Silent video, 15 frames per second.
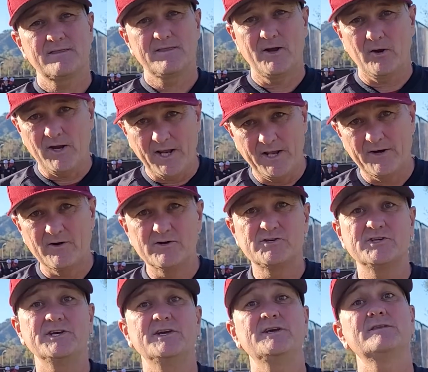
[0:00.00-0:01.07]
their
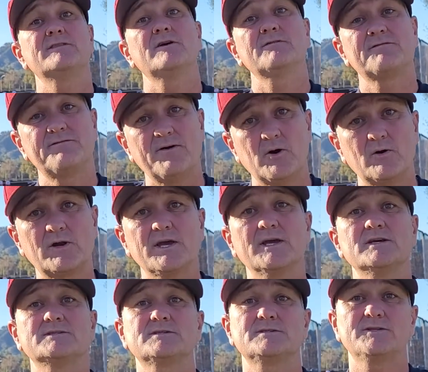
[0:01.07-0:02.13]
energy, their
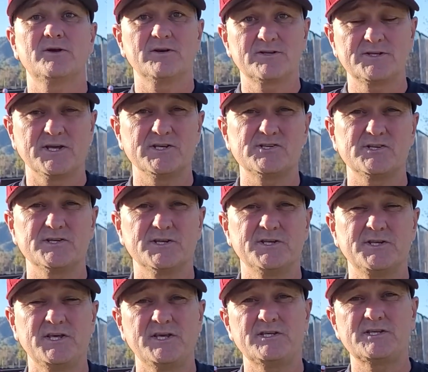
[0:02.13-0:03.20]
focus, their attention
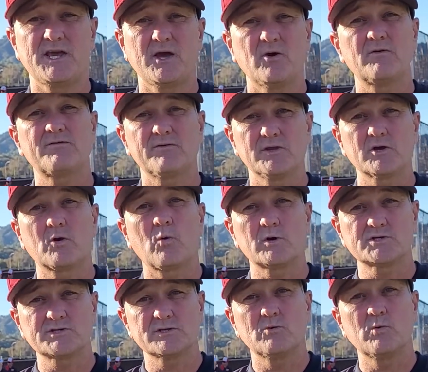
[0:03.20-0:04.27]
to detail for the
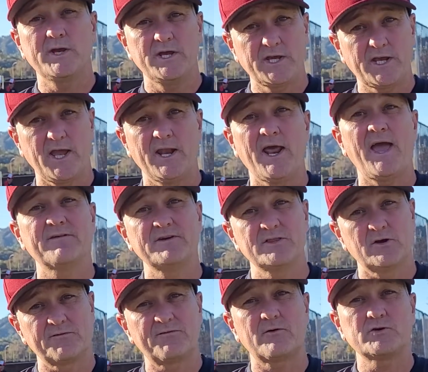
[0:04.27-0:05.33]
course of the week, and having
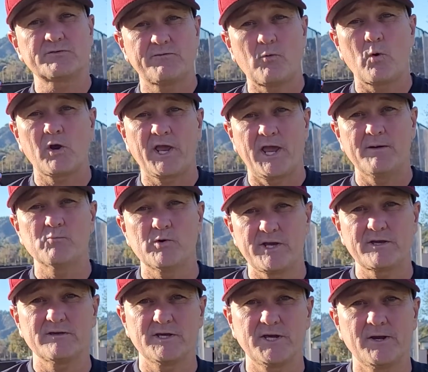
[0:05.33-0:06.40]
their first four-game
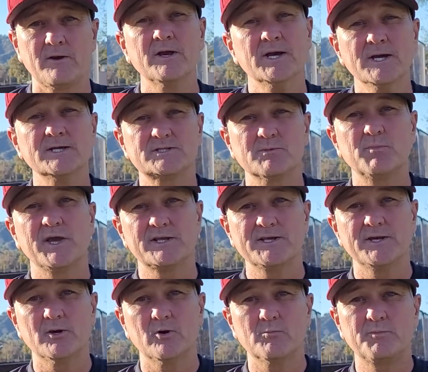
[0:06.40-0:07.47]
week of the year, it's a big
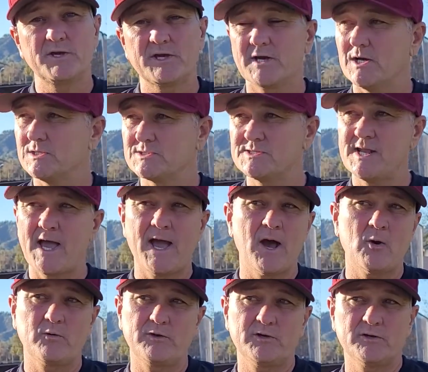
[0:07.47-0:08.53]
deal because
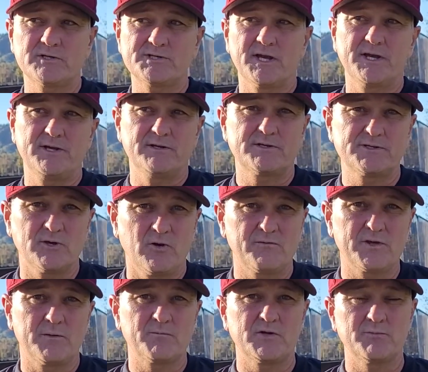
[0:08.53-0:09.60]
now you're setting
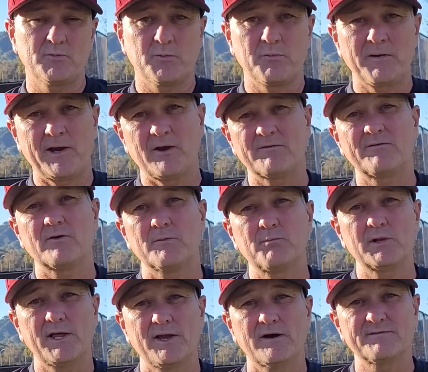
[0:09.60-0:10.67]
yourself up to prepare for a
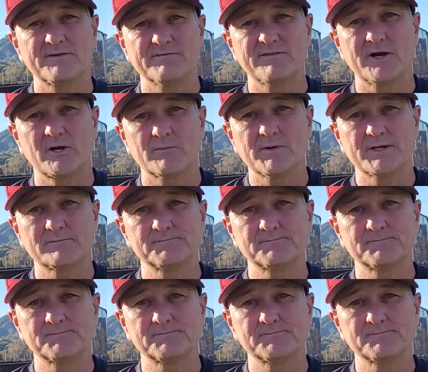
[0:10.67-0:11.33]
playoff environment.